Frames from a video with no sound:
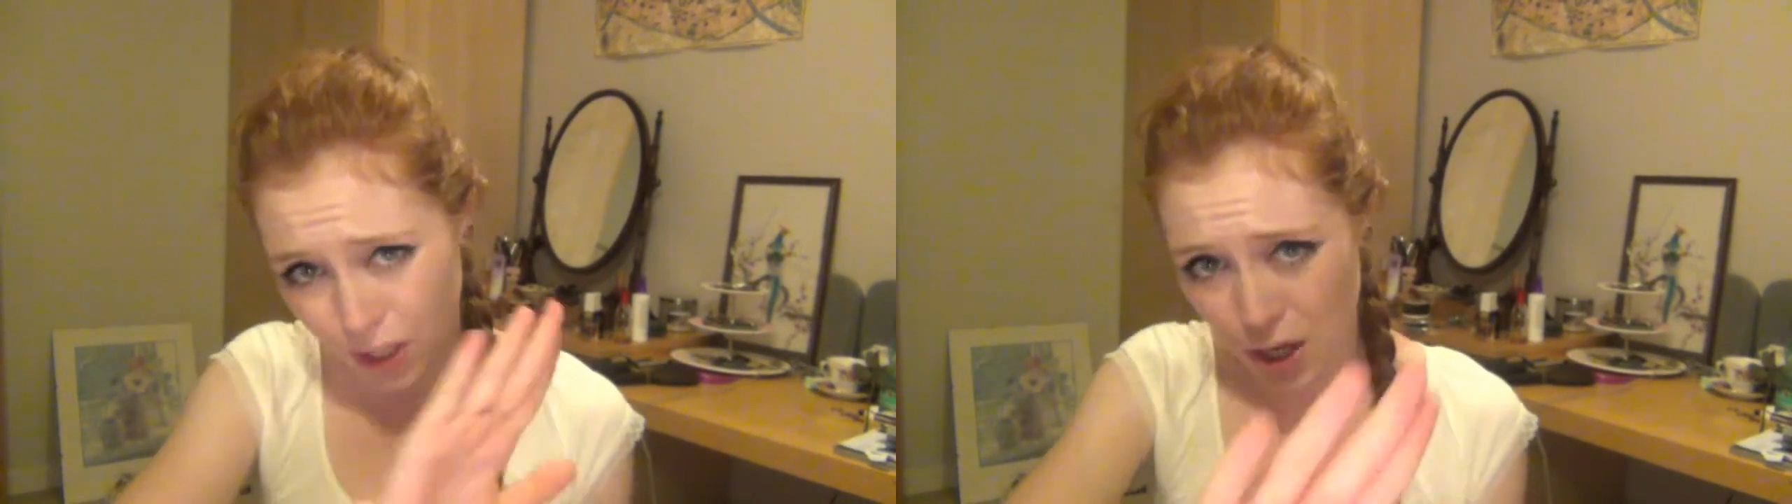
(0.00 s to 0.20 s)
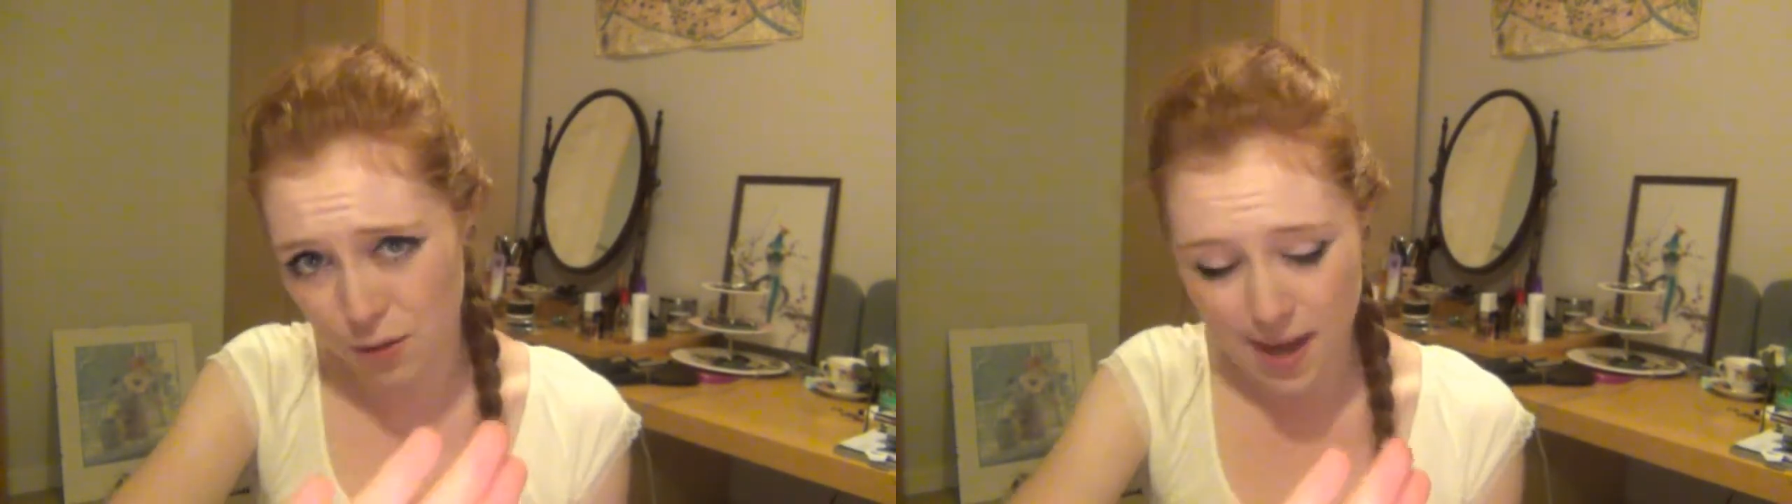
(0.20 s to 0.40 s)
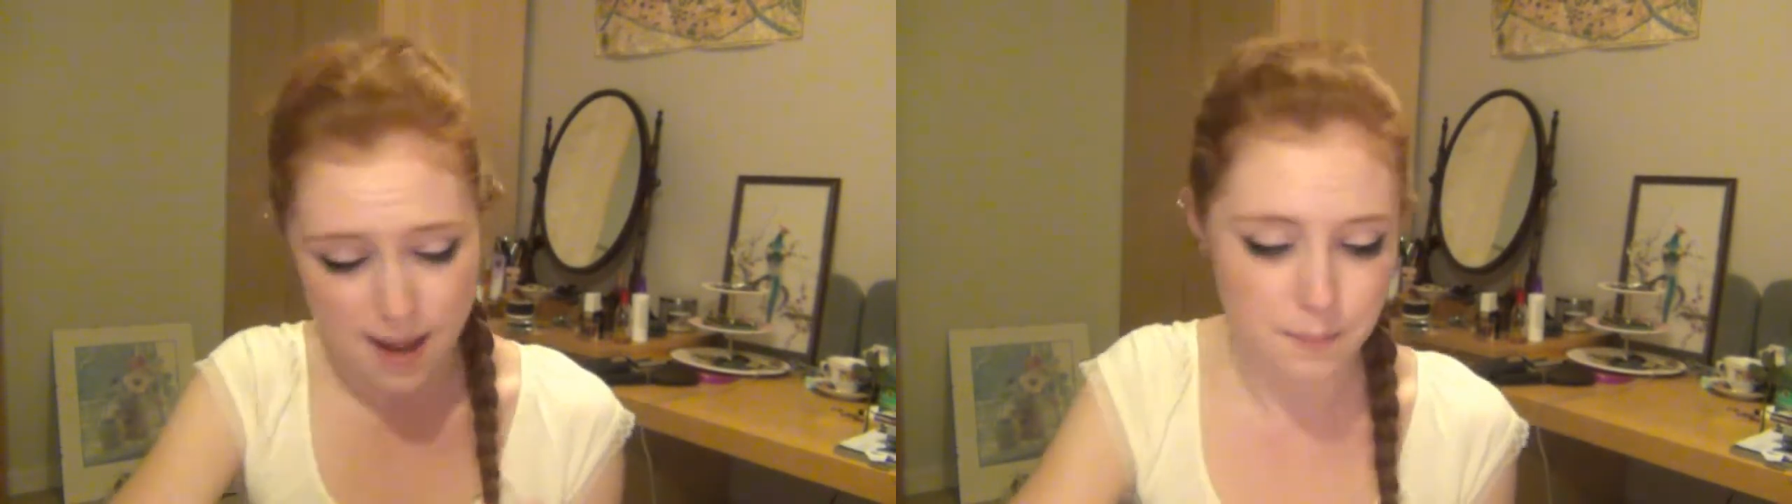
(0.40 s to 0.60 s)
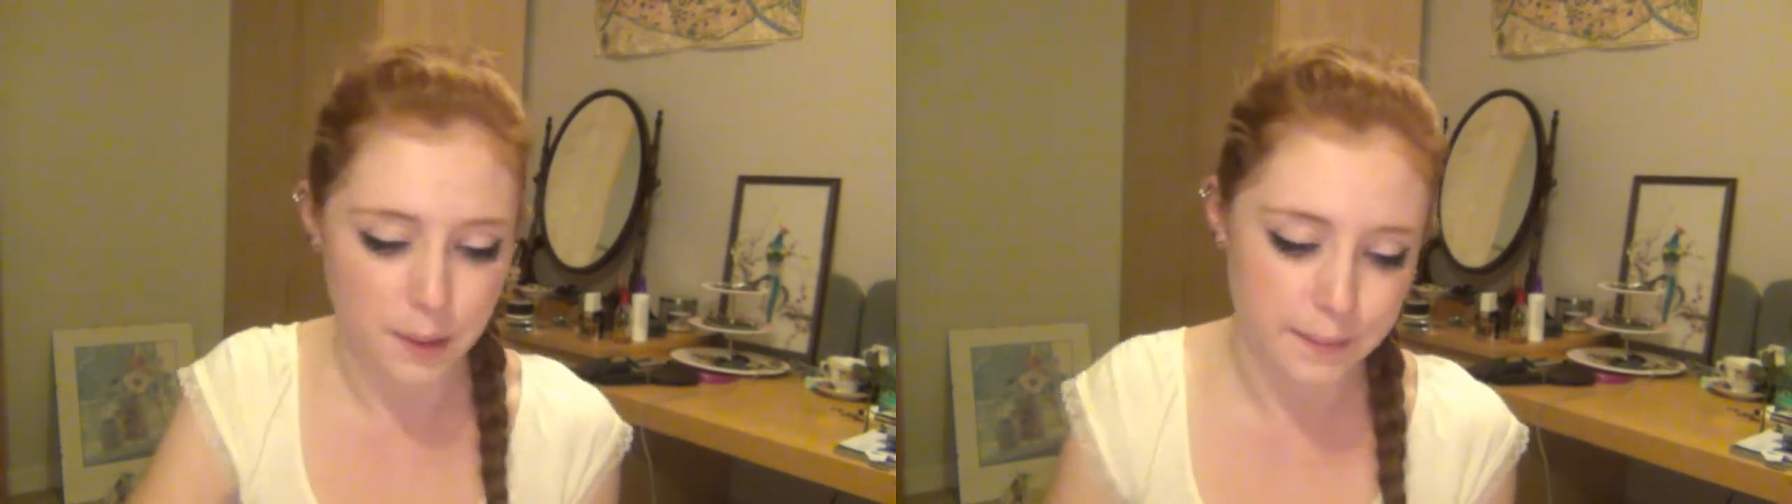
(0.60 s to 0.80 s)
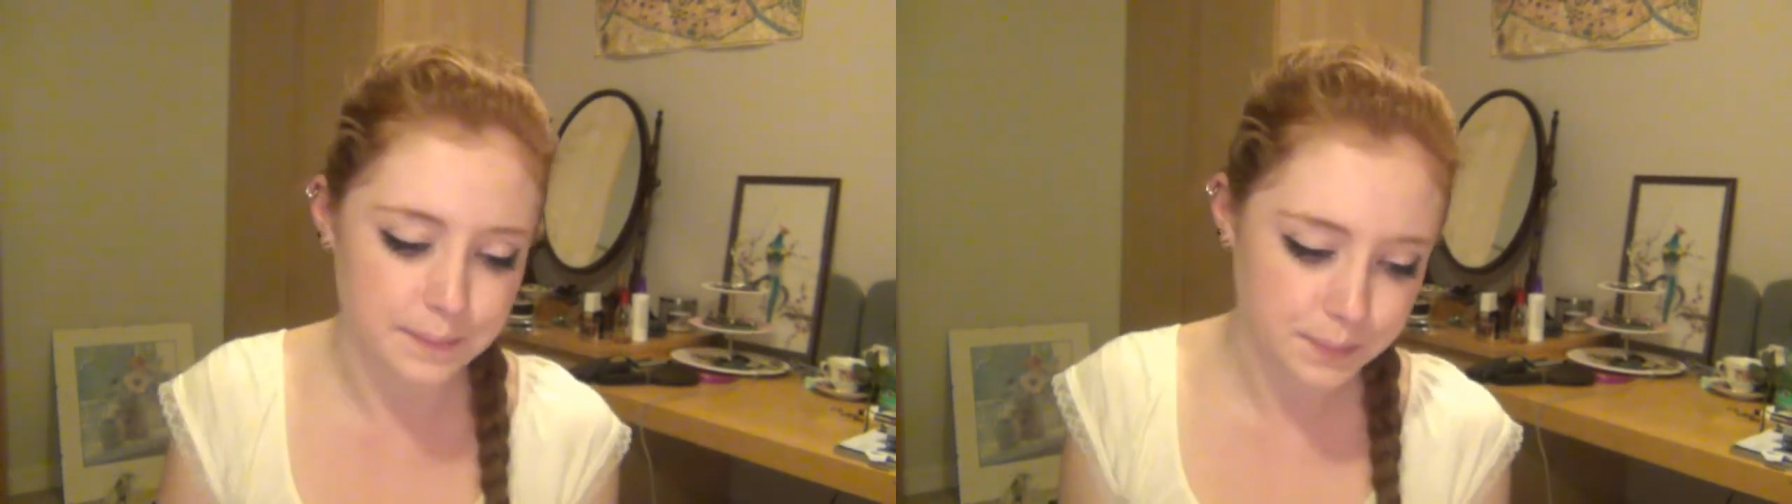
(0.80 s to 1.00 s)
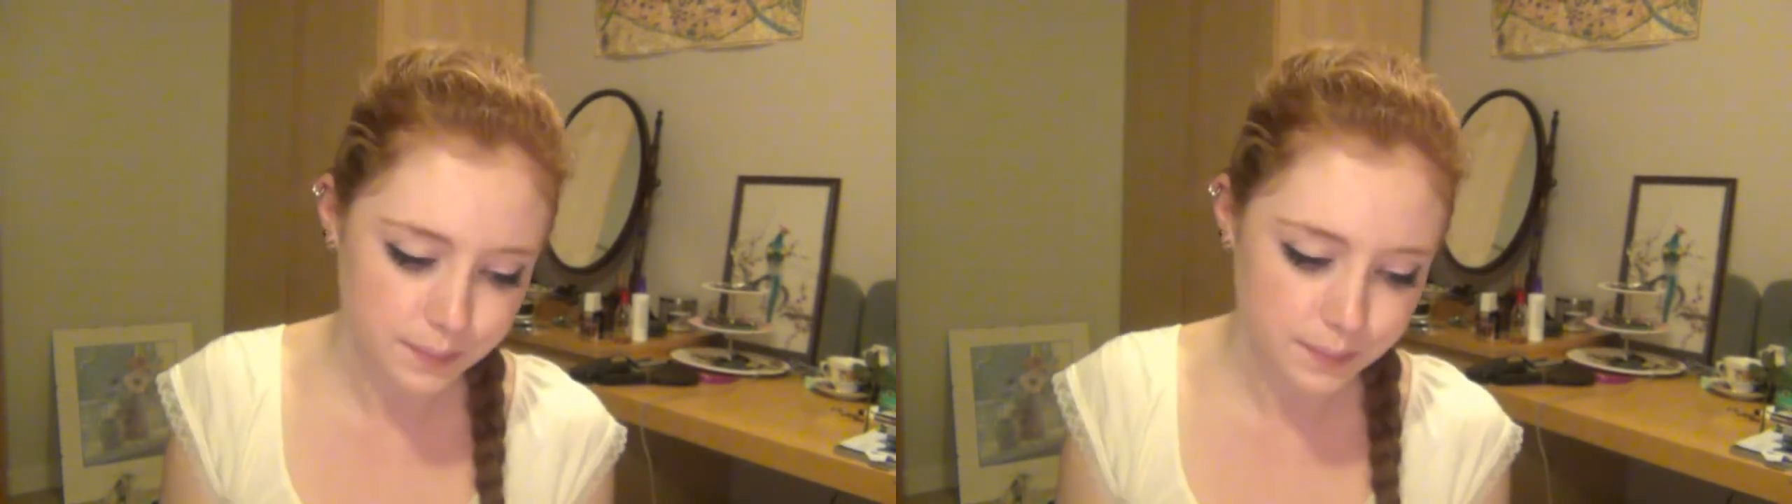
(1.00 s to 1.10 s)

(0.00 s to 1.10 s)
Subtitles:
go there, but